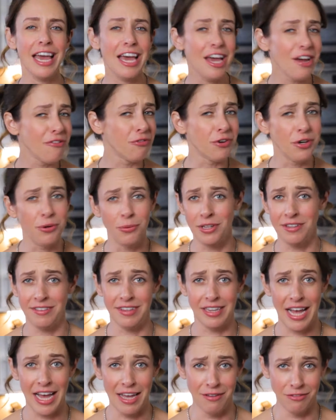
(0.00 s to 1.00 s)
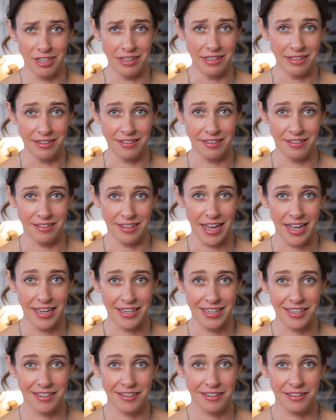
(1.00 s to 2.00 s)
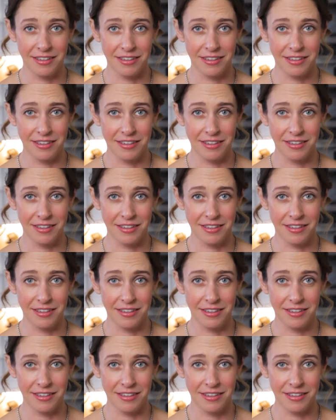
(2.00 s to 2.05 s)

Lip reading: everyone's lives in this society.